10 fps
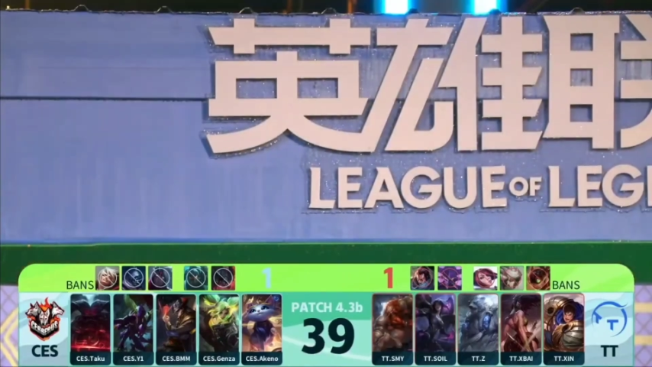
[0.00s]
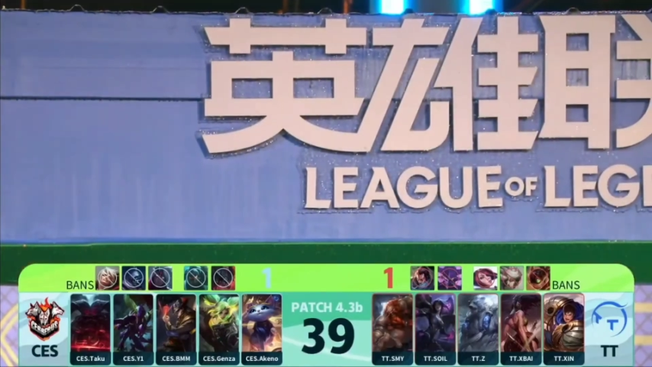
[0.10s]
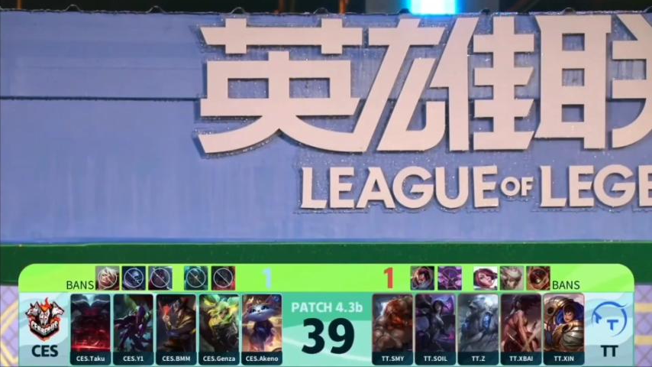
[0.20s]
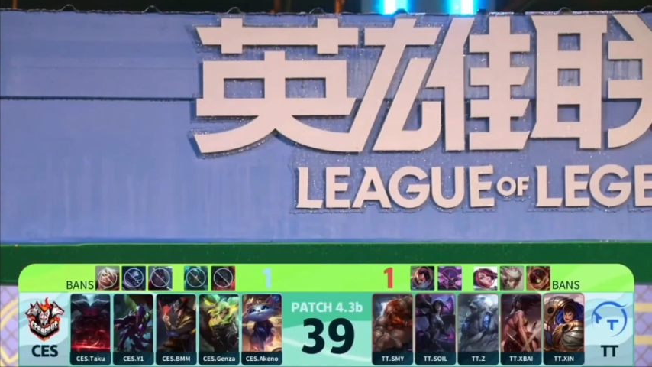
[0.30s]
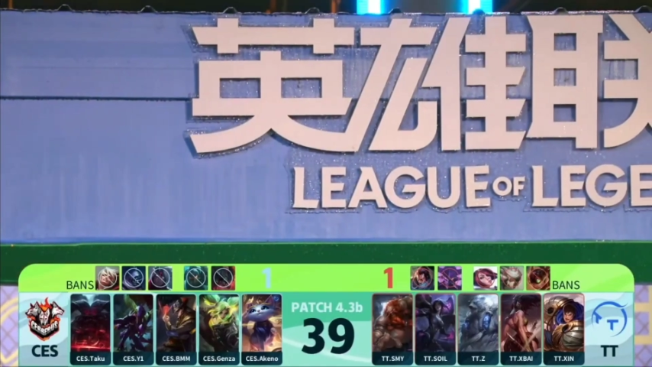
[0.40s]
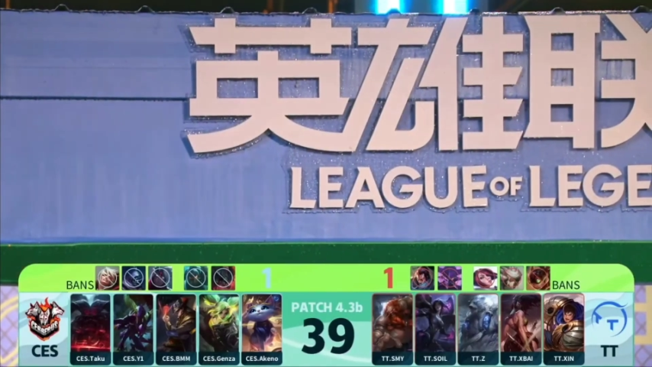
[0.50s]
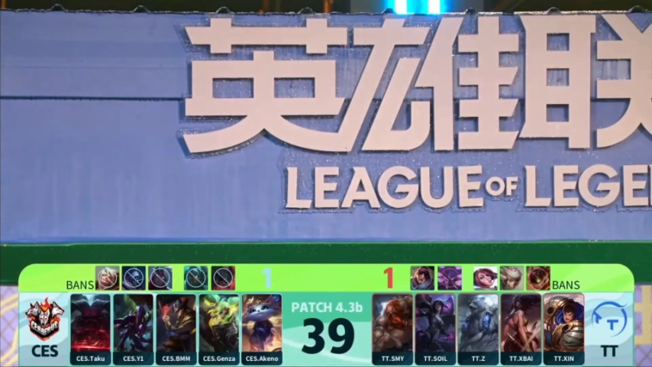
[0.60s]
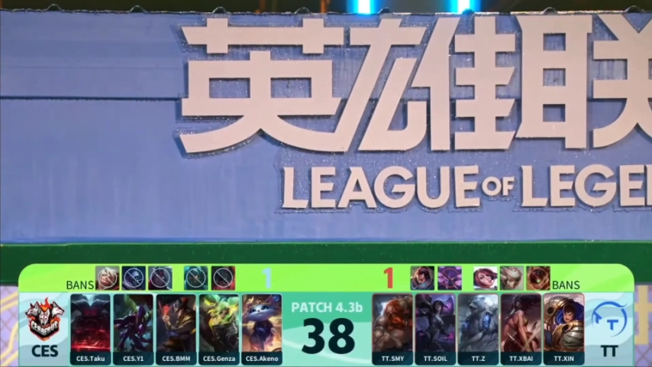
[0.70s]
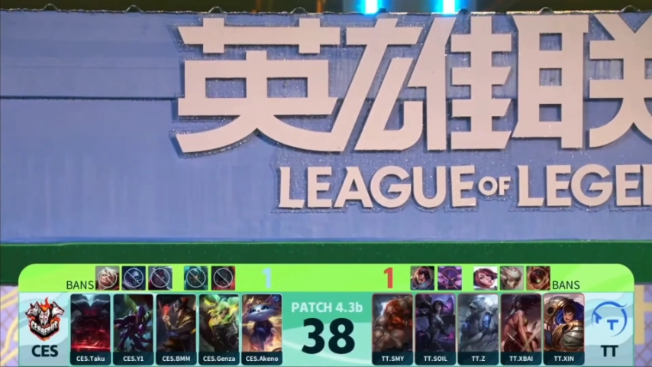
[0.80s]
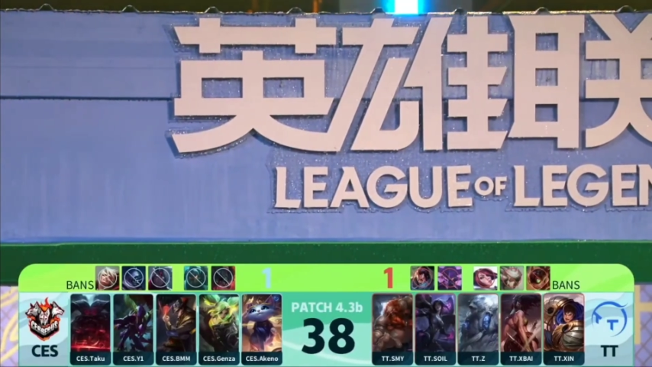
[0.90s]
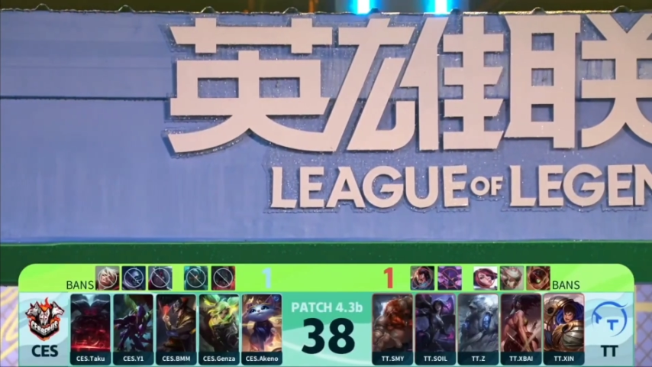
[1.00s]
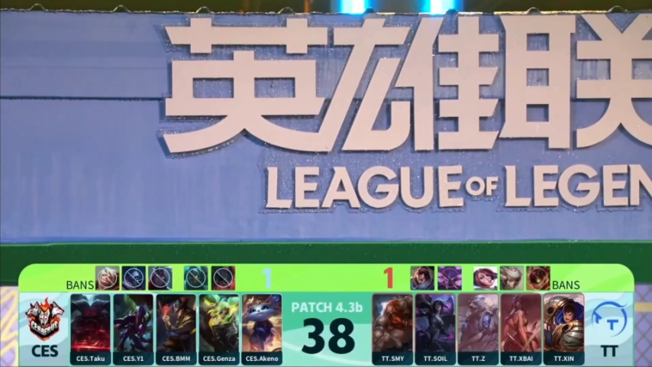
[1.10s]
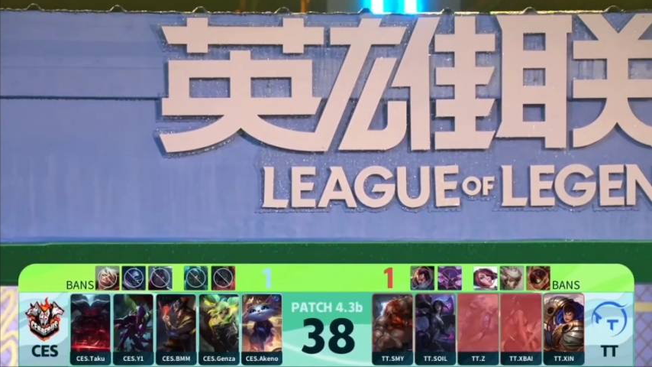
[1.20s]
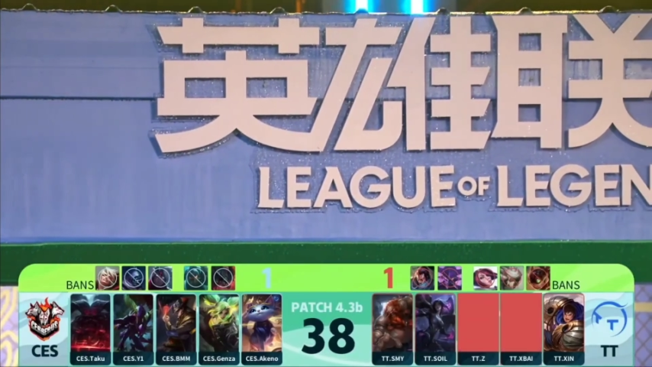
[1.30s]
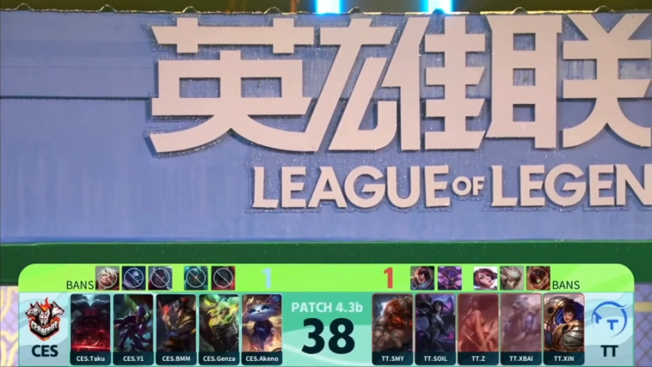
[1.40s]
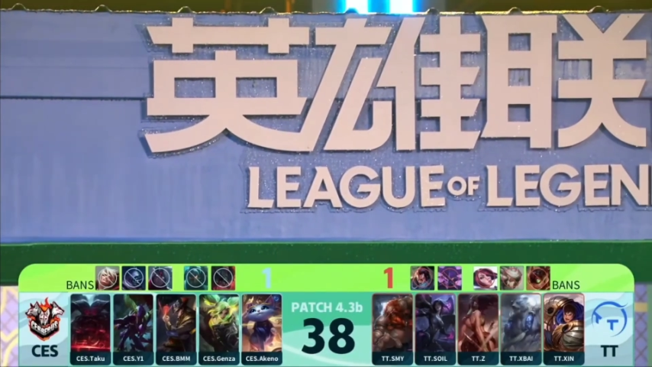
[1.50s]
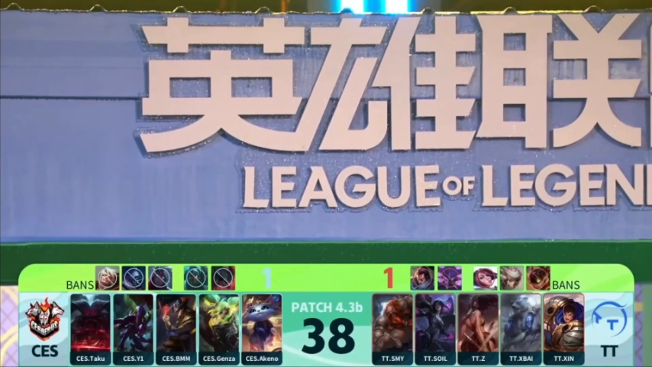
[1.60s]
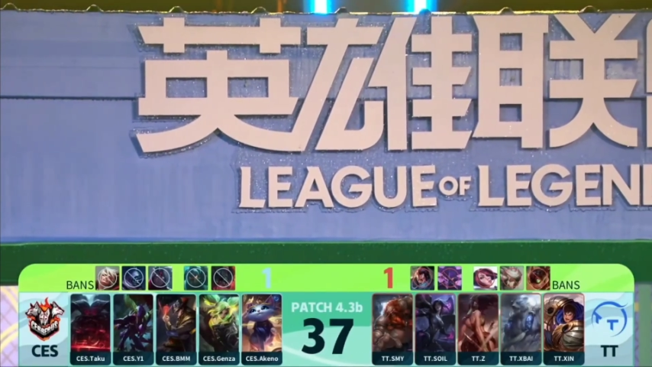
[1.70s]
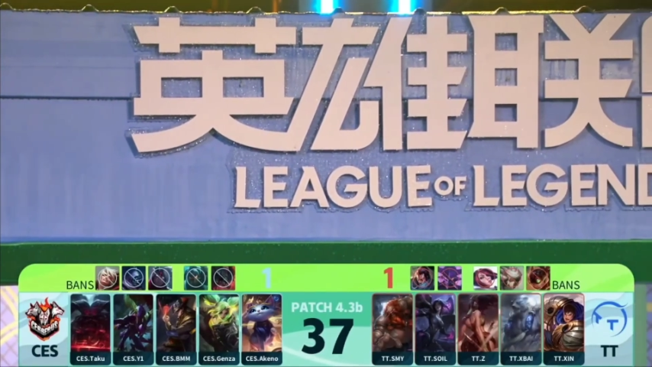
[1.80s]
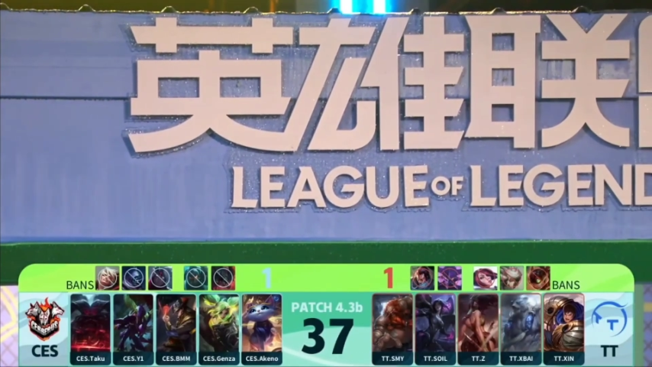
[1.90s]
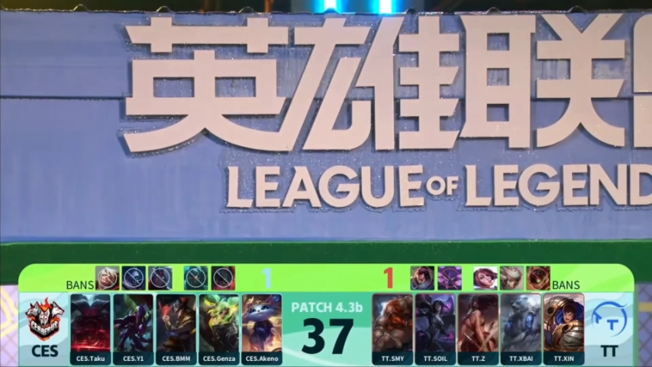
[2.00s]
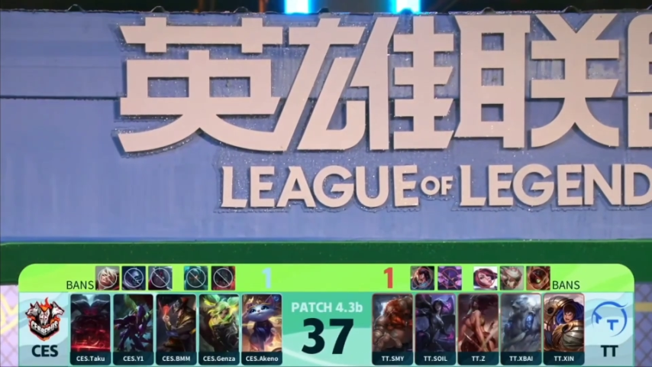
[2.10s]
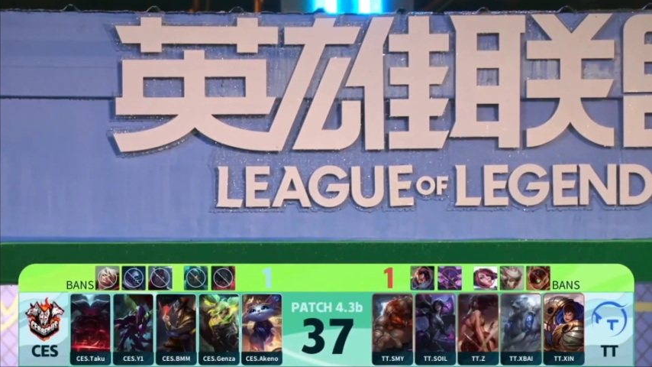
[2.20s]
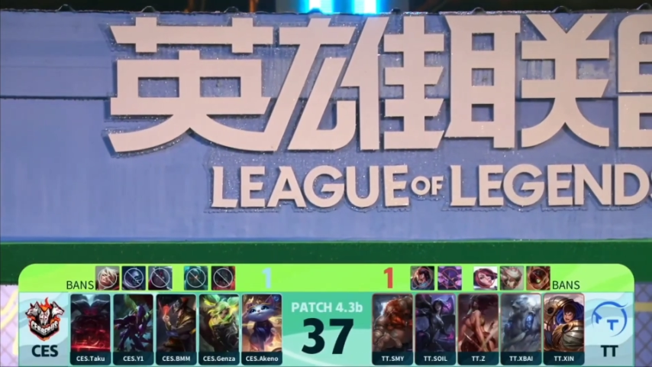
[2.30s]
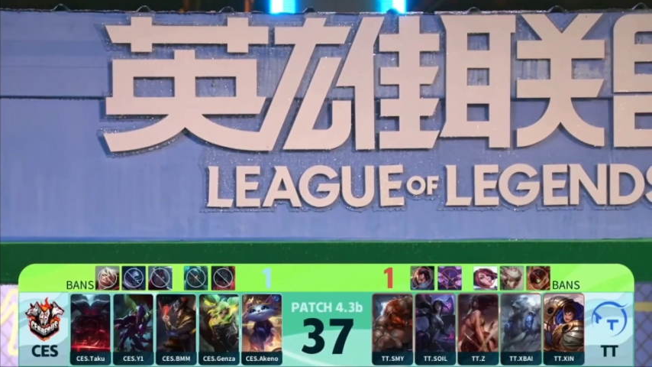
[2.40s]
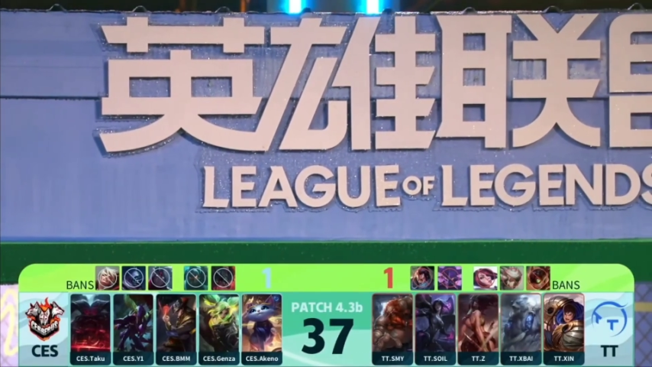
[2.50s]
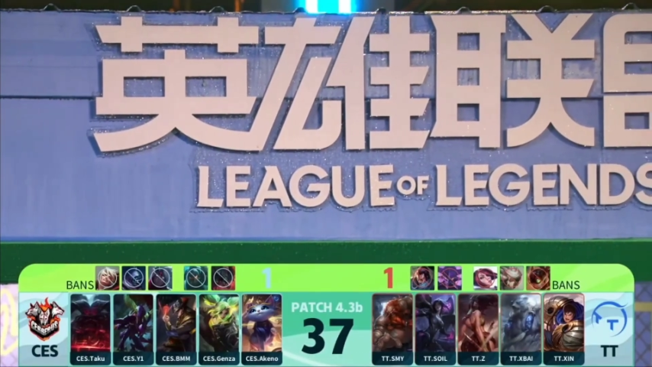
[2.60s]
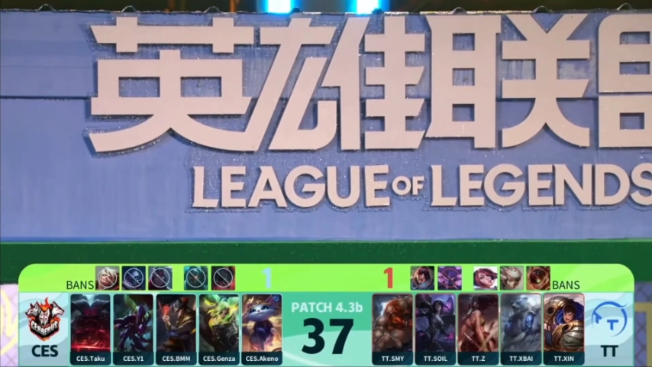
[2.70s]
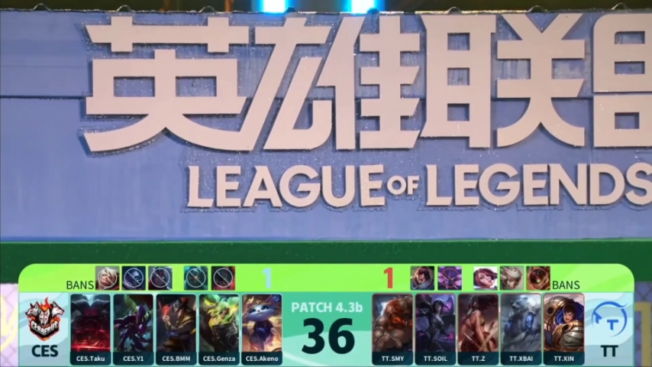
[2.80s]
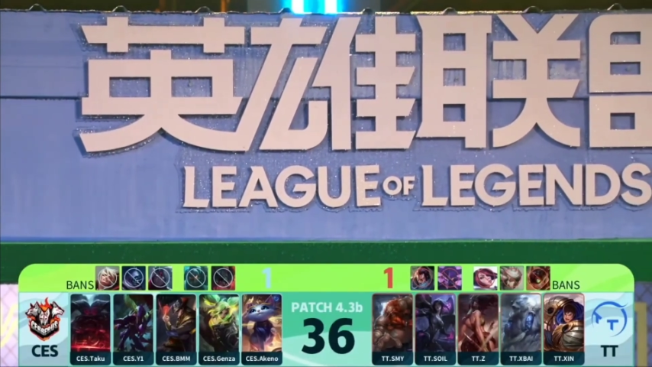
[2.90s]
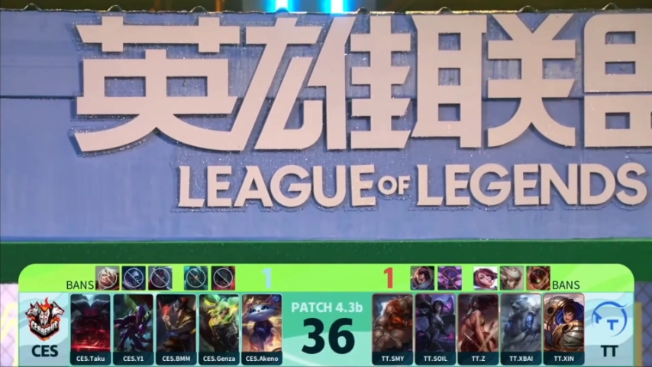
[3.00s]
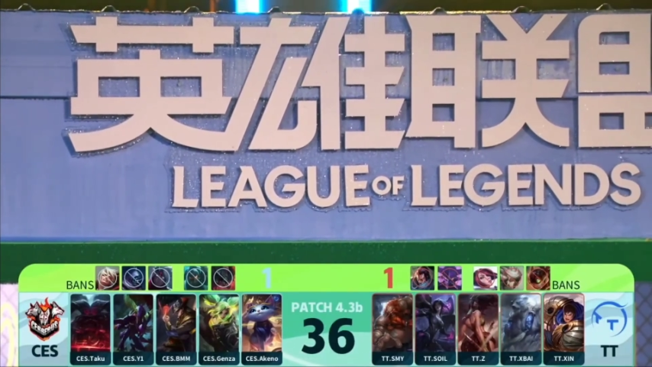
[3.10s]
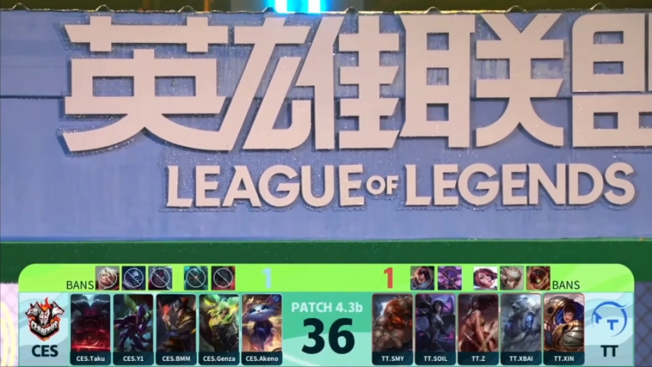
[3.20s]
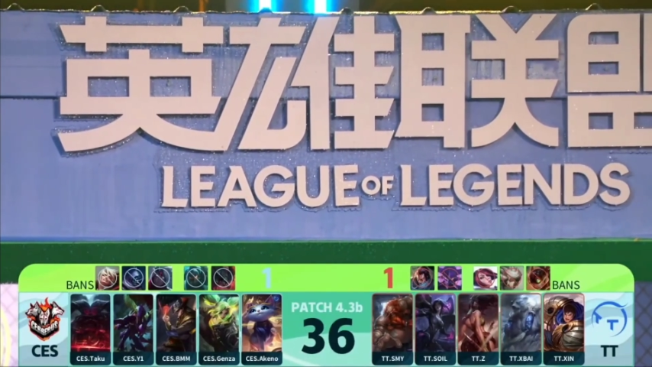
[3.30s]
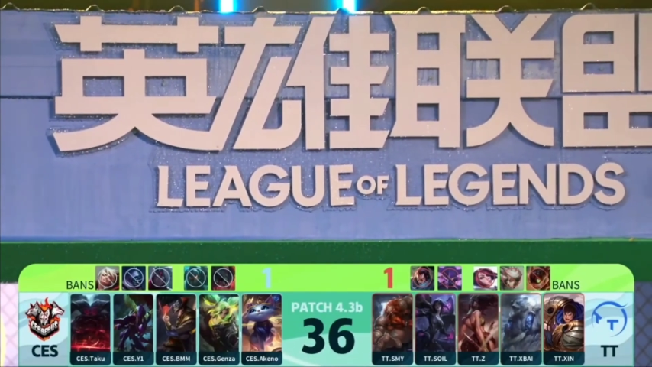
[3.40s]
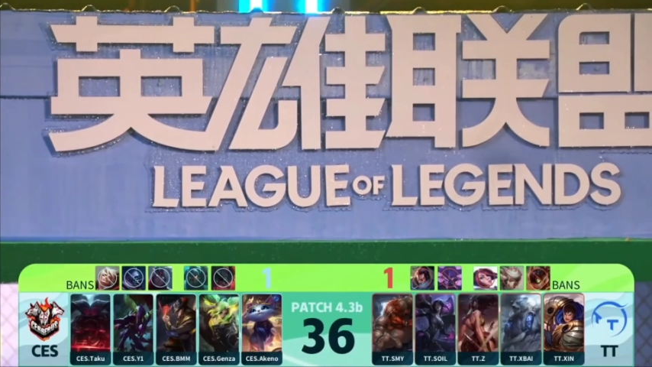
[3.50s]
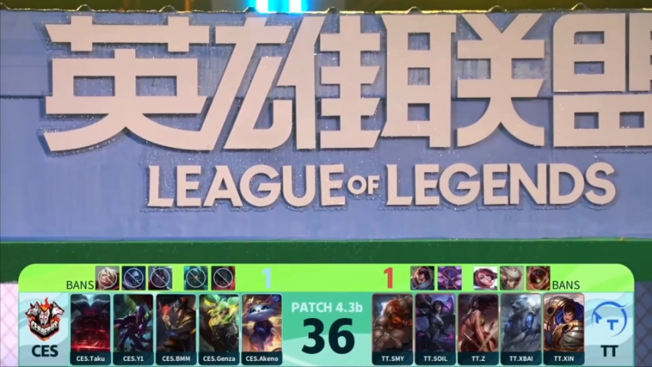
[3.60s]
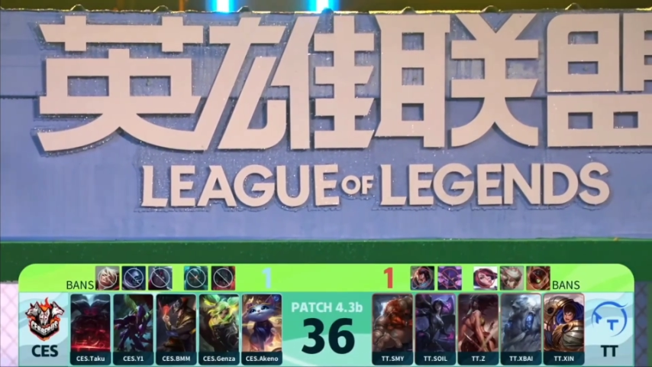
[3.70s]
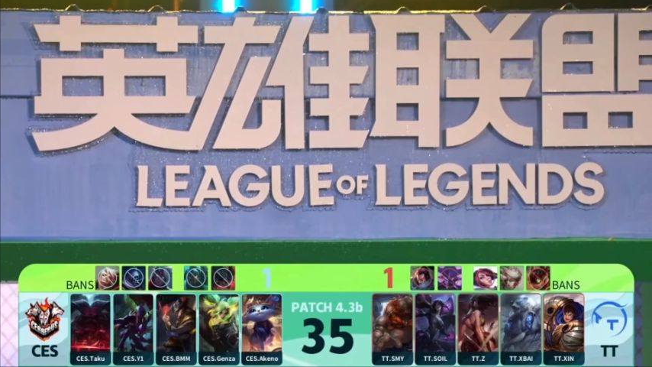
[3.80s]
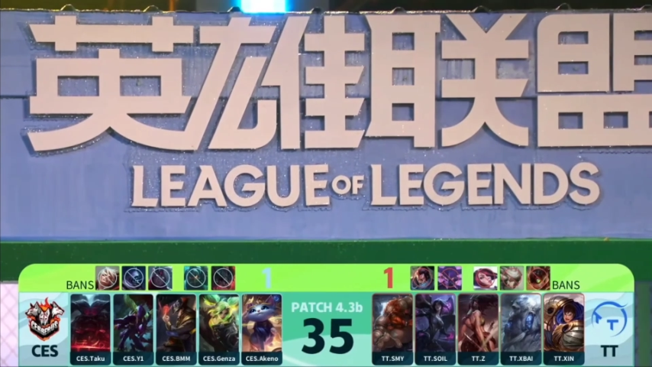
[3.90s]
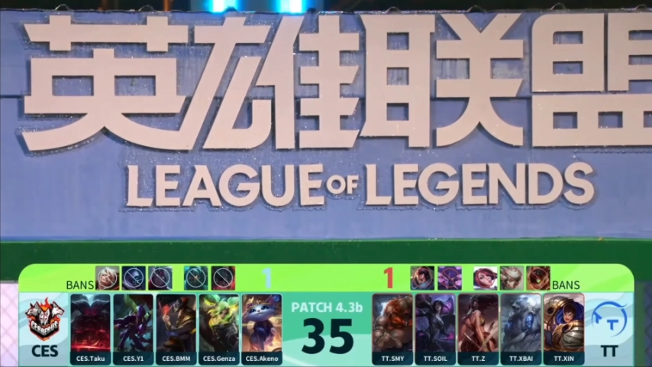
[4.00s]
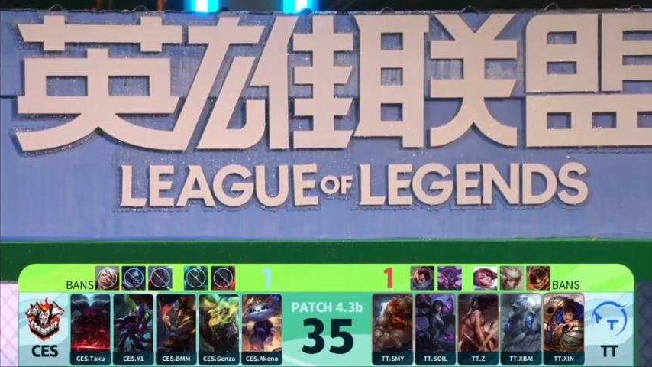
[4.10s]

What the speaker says: [unreadable: no face in view]